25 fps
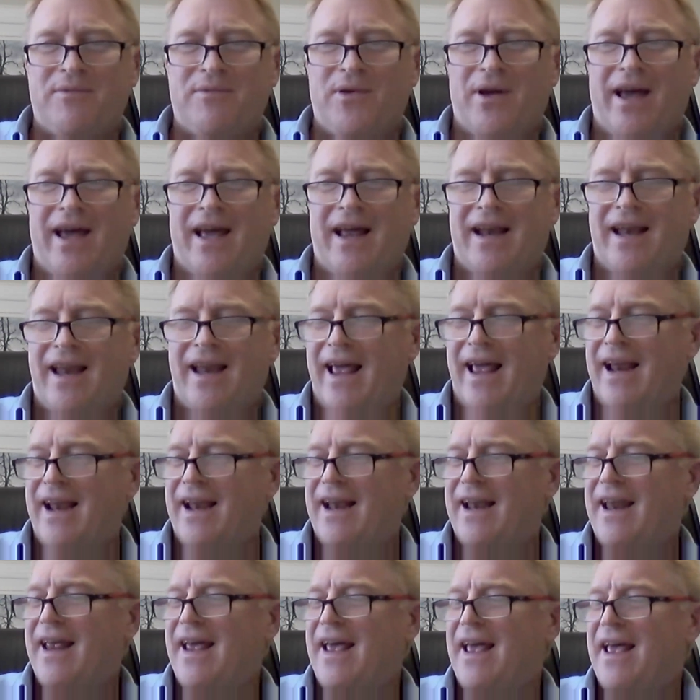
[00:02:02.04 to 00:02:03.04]
have you had?
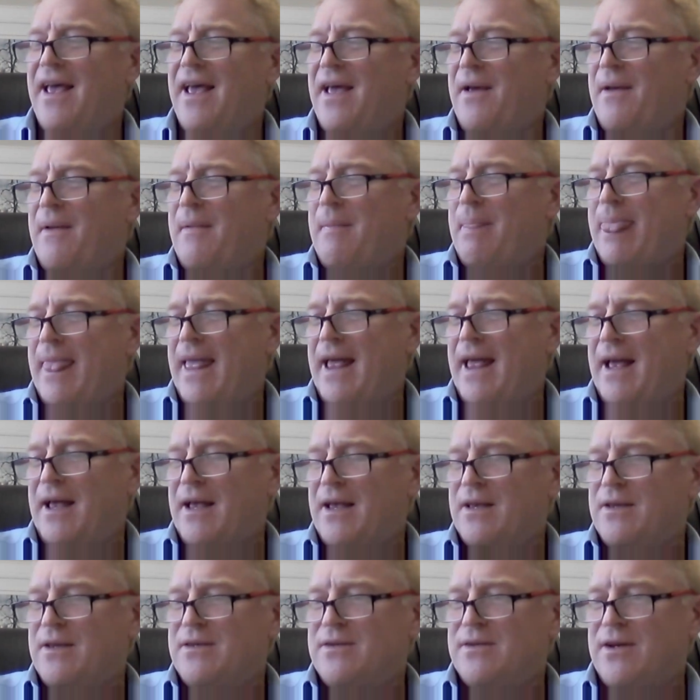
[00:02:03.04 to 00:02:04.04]
And
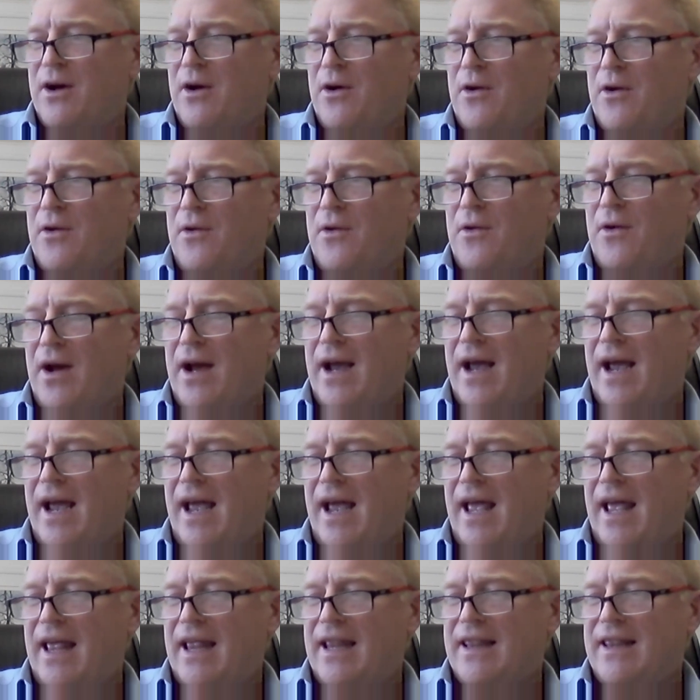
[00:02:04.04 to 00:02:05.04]
uh, so
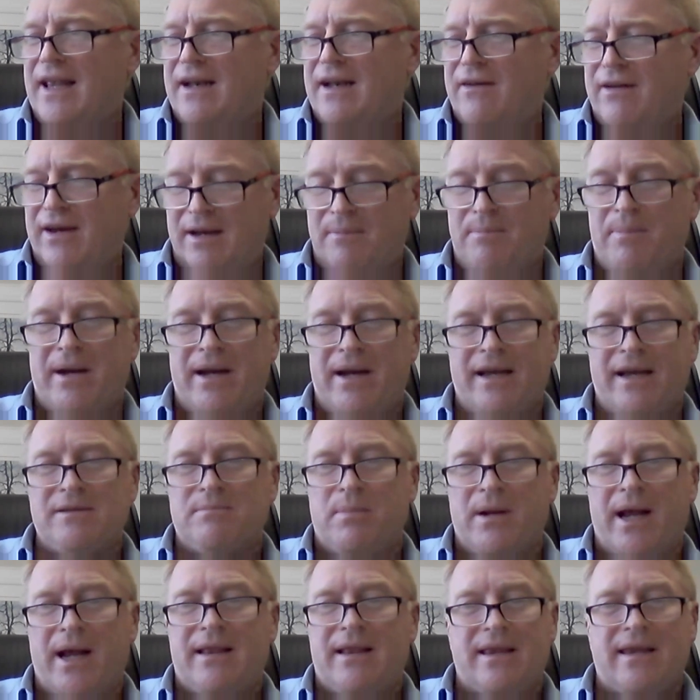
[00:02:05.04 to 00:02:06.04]
the treatment is
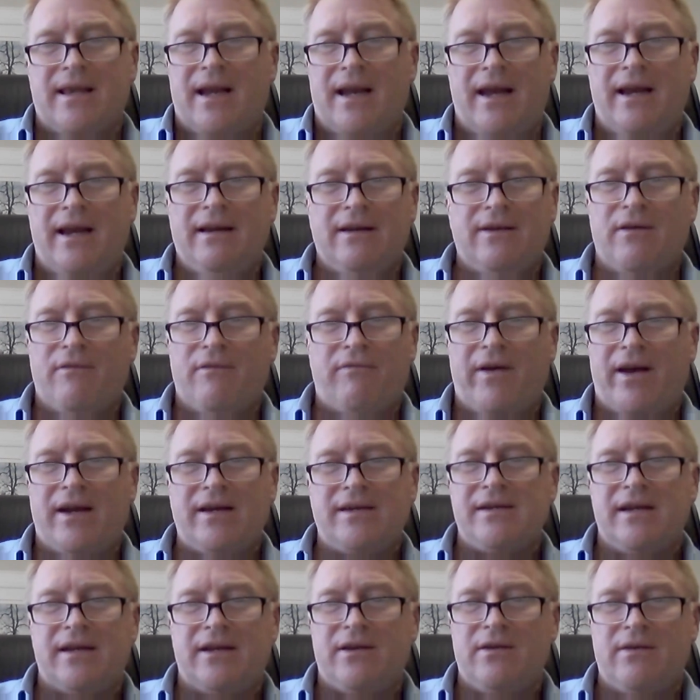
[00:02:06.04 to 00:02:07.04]
blood thinning. To
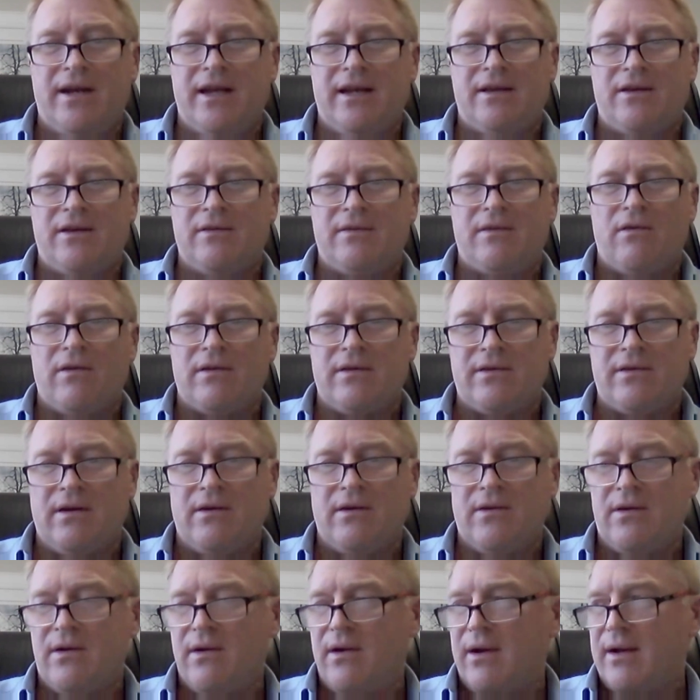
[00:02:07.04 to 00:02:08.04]
fix it, you need to
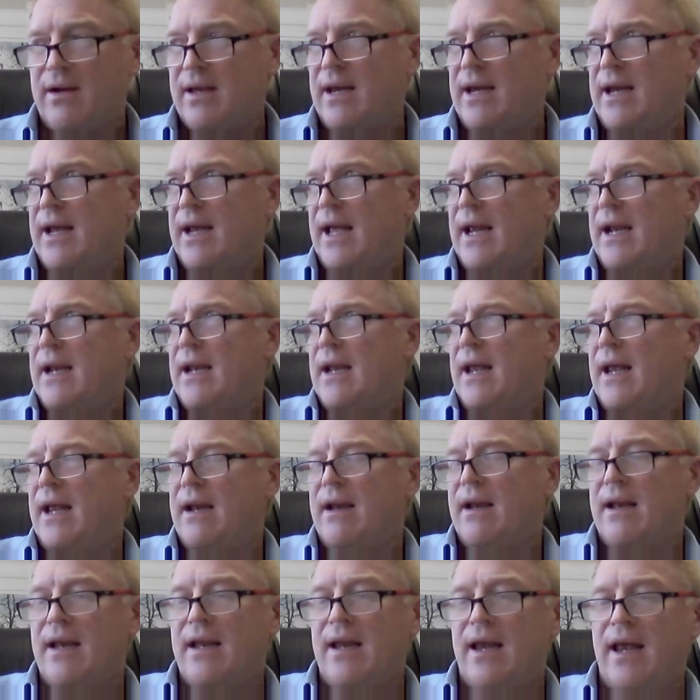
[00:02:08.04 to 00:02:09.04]
control clotting, and
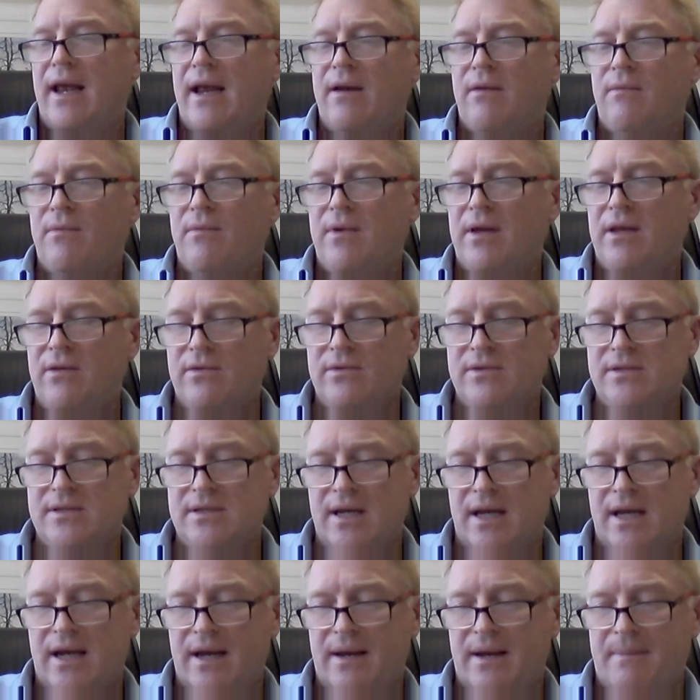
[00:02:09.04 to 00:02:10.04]
and and we
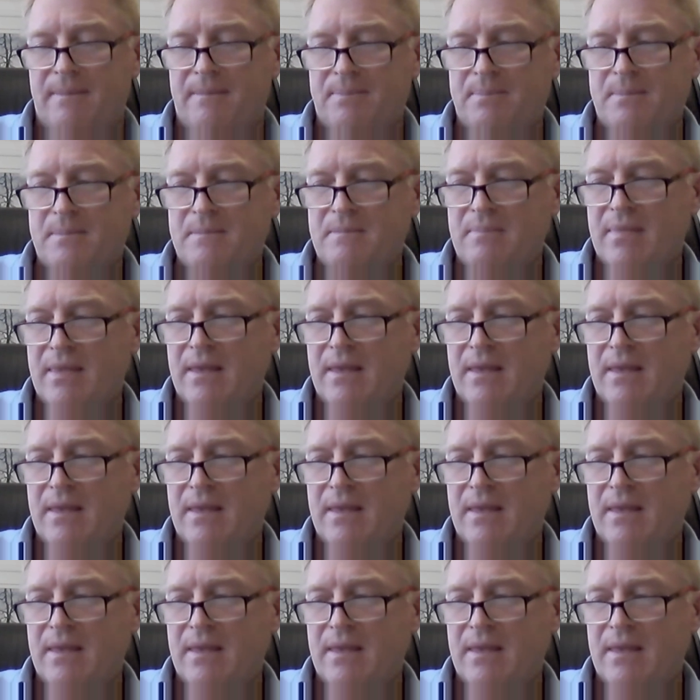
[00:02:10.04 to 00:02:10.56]
use, um,